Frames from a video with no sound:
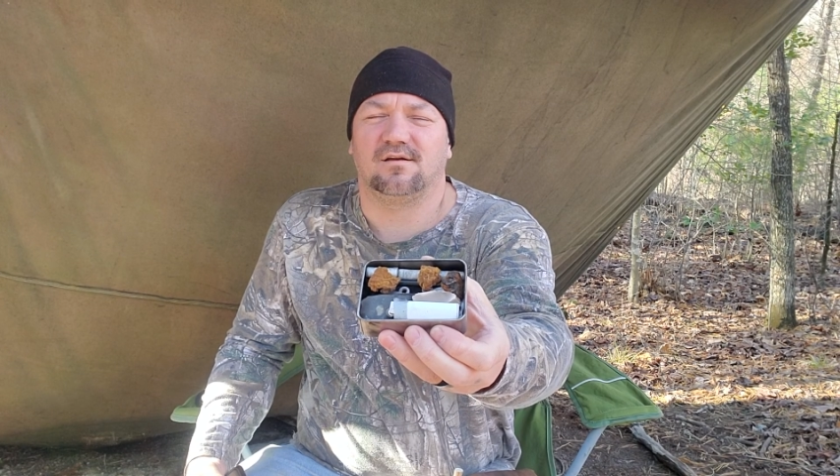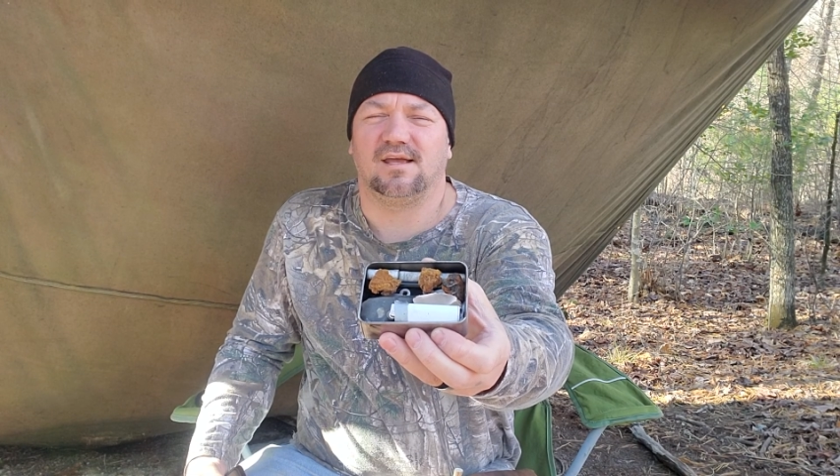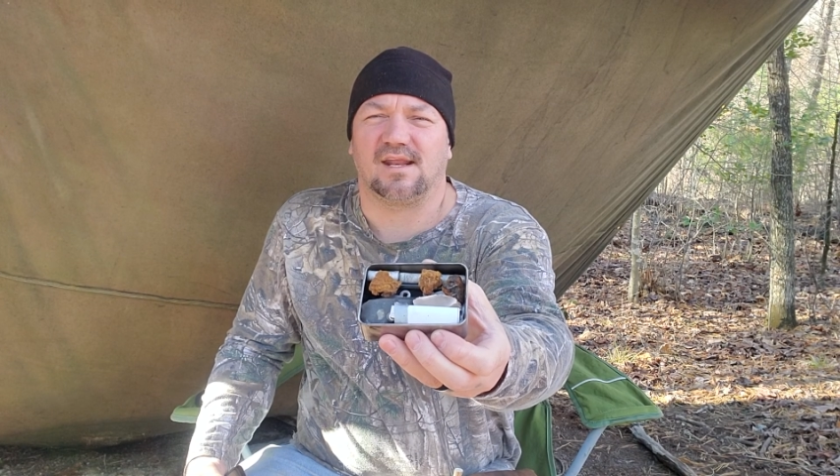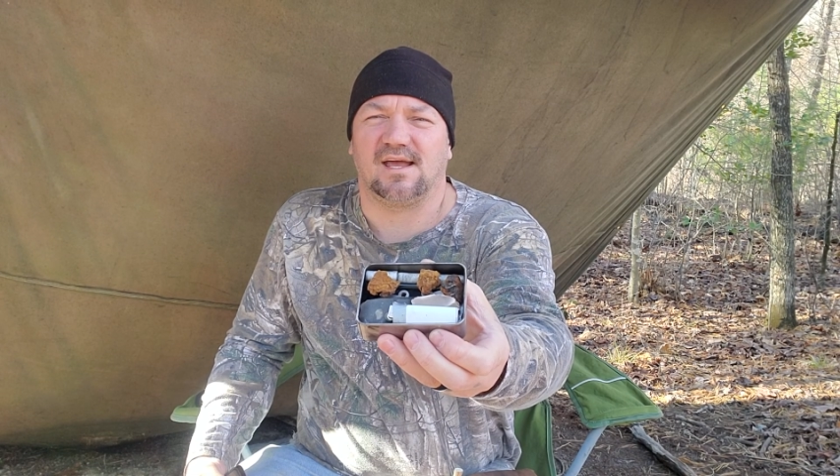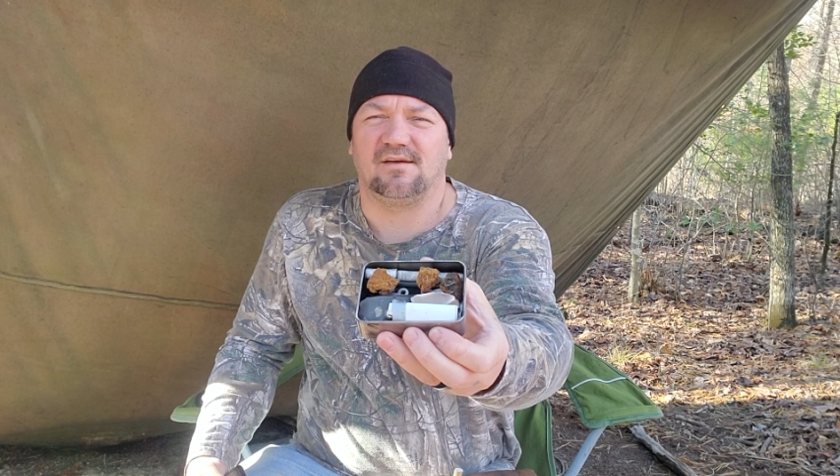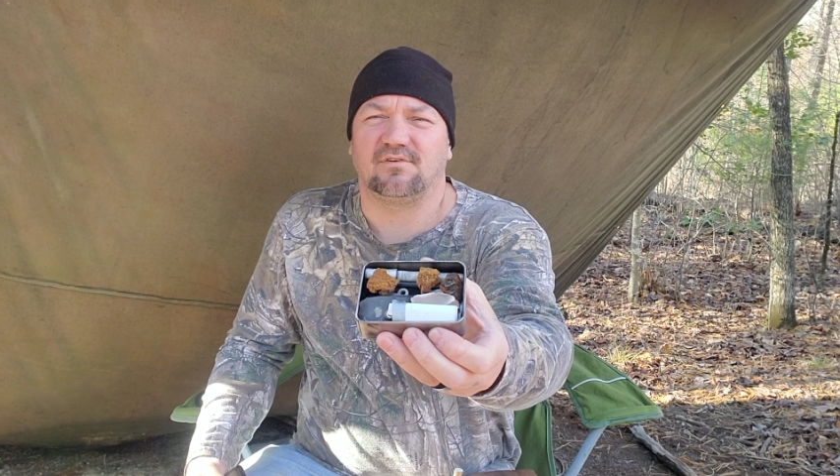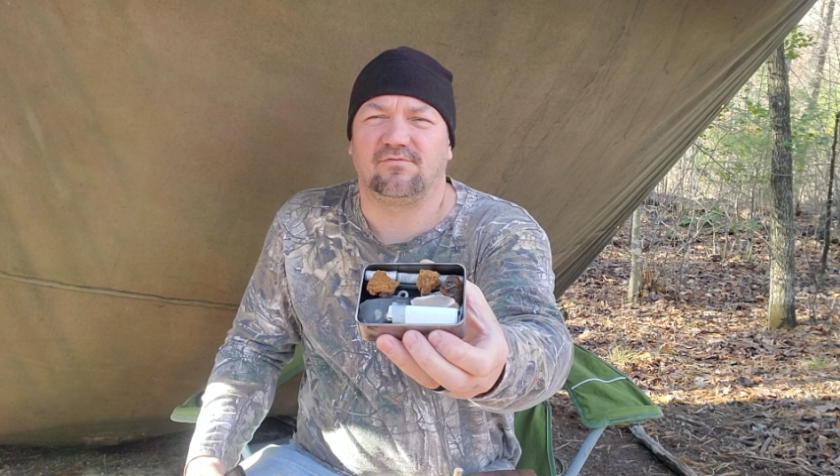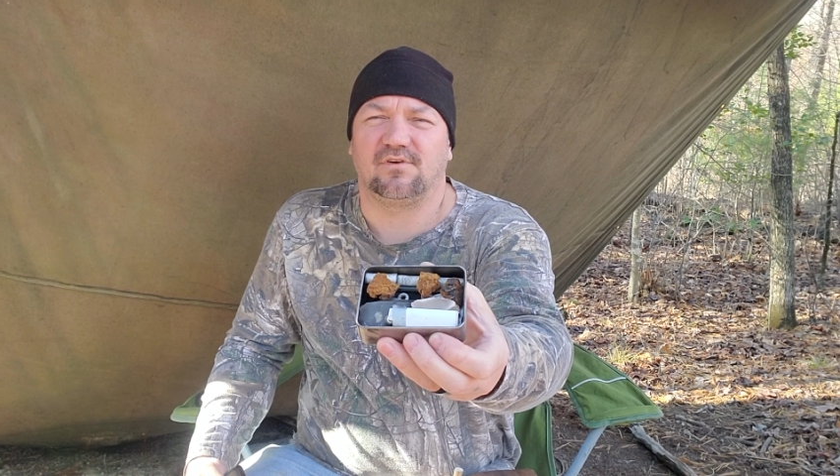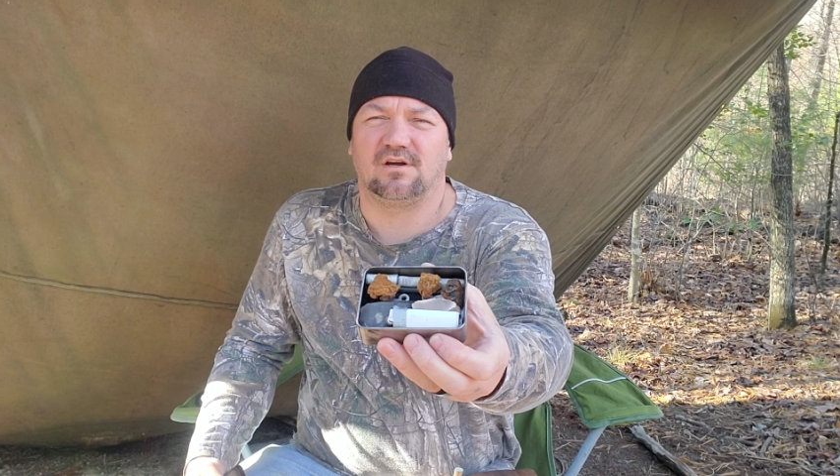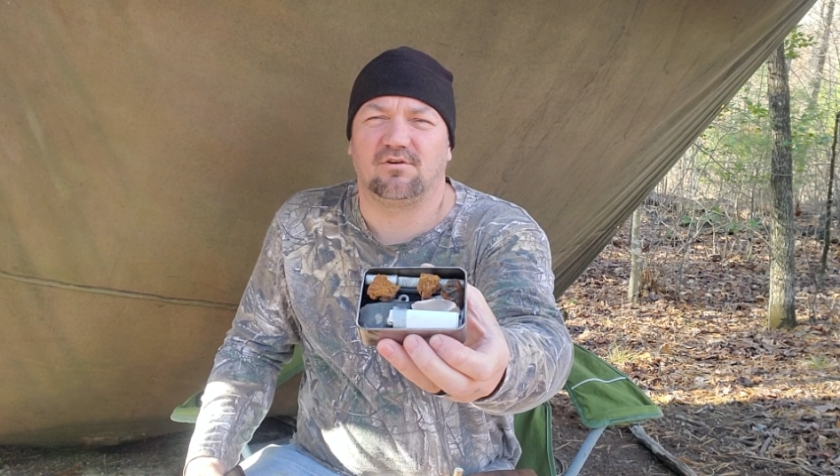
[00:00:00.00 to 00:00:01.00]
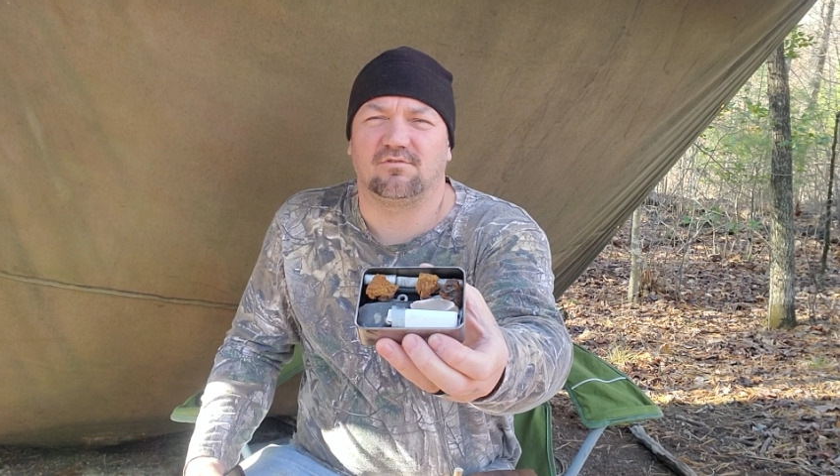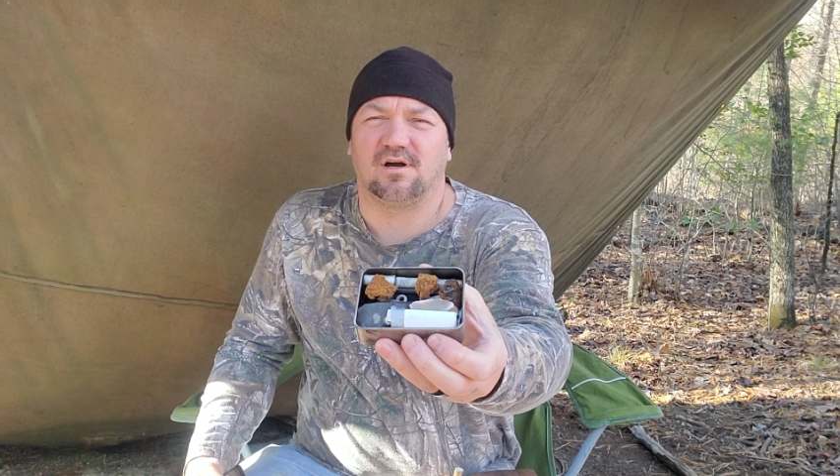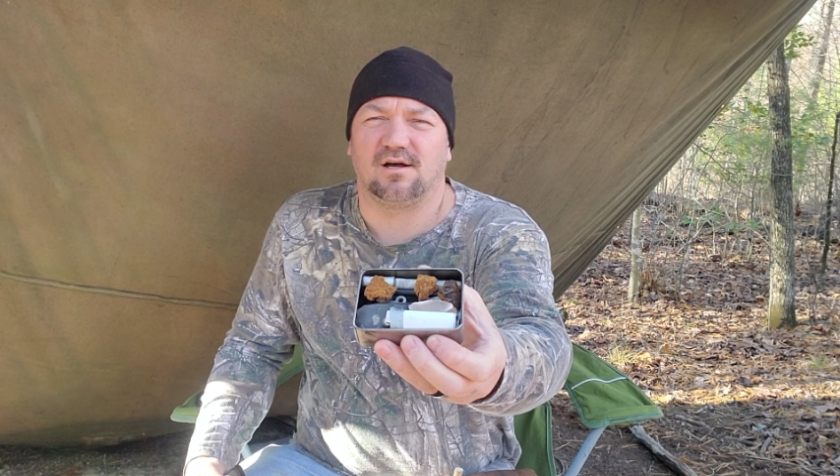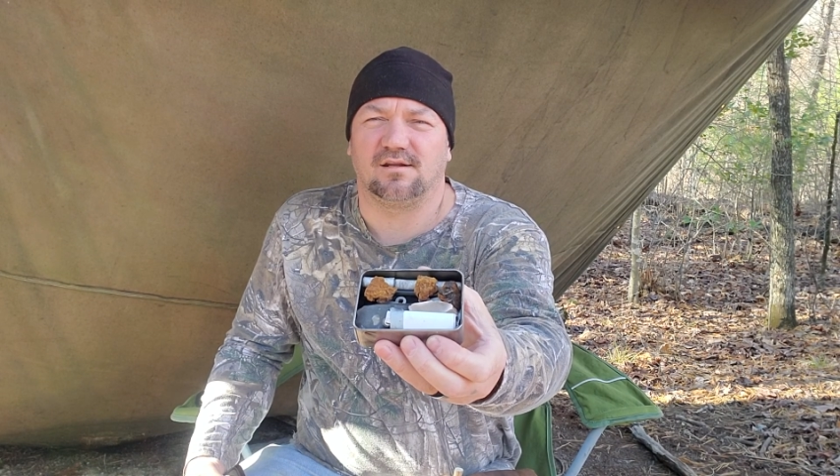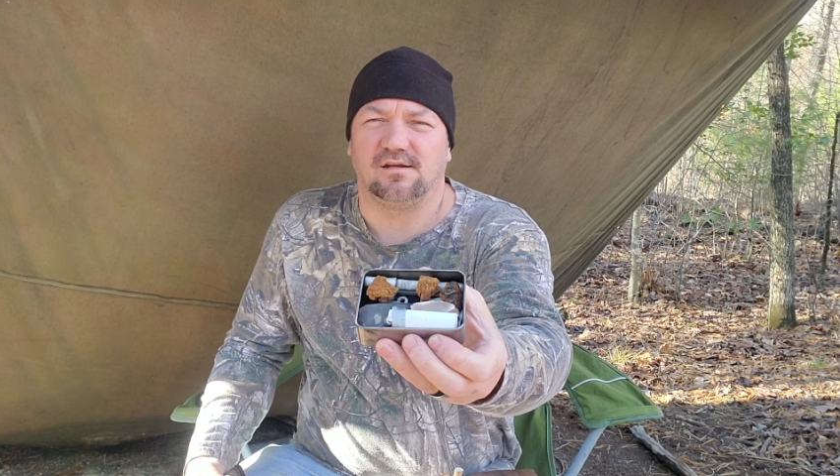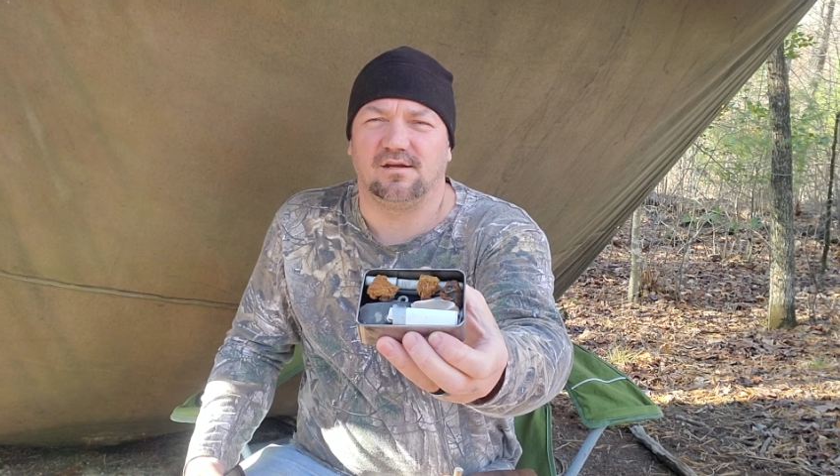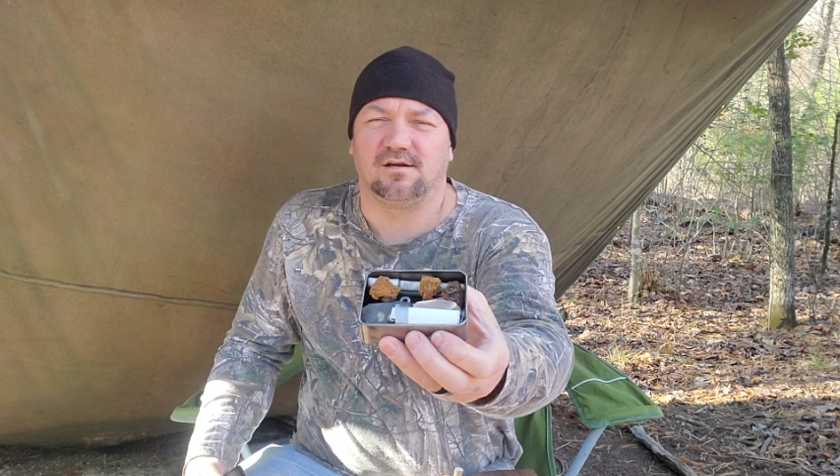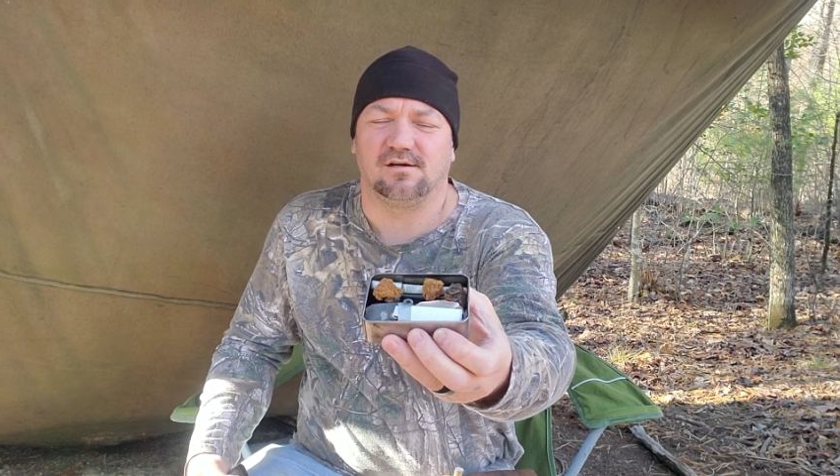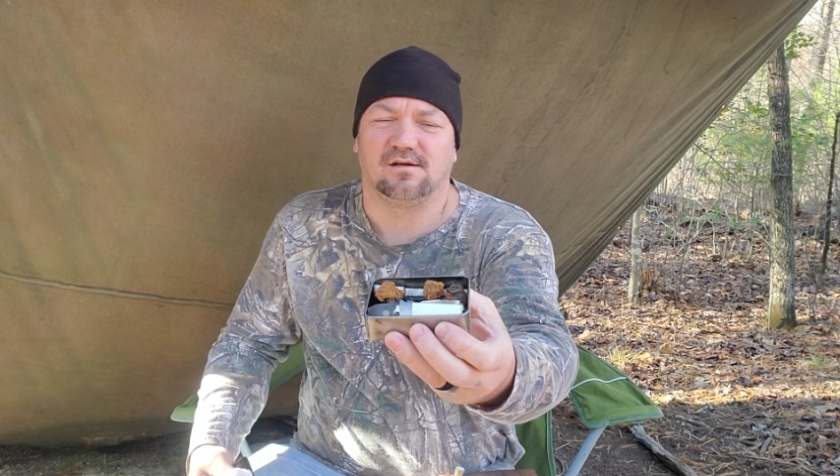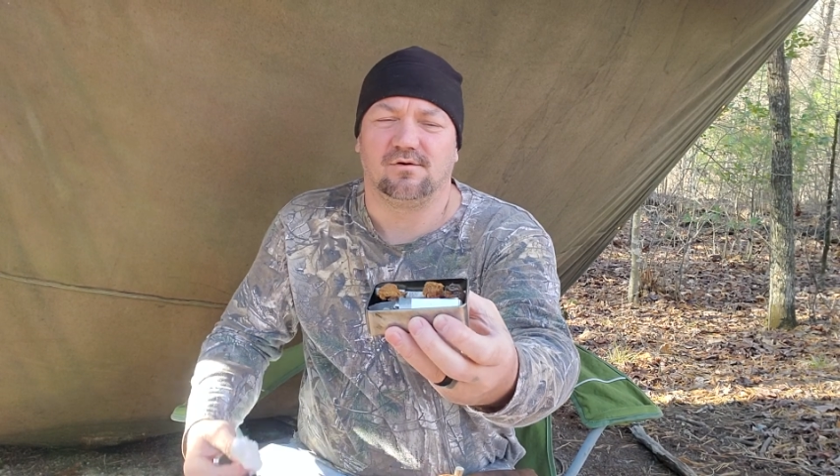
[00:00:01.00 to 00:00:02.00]
and I have a ferro rod in
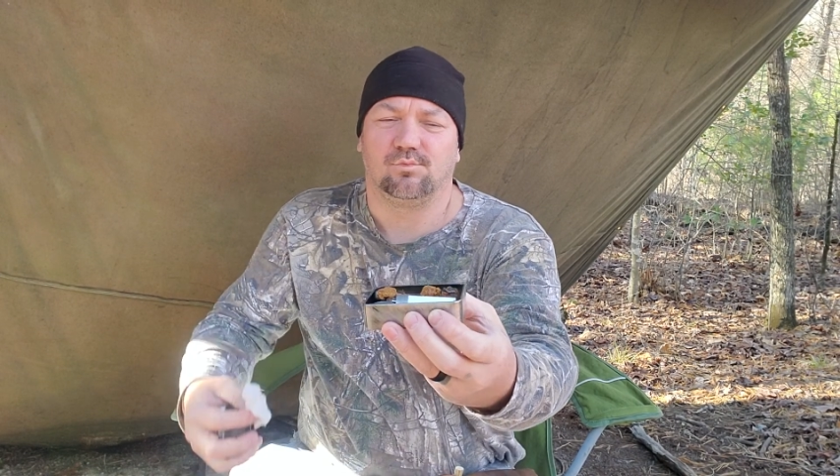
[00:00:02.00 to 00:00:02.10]
here